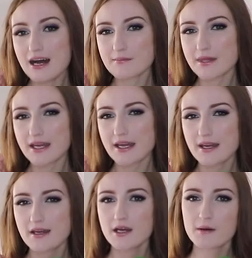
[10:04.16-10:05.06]
arm
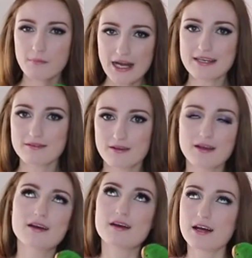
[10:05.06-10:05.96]
there, but
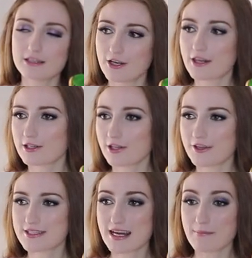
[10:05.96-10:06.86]
a lot of the
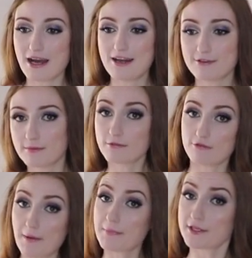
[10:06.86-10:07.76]
clothes that I buy from
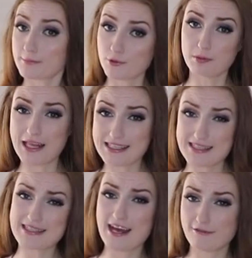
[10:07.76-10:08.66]
reputable
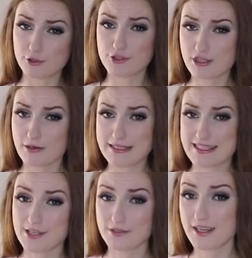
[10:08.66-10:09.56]
places have loose
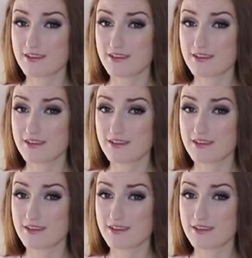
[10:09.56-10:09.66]
threads here and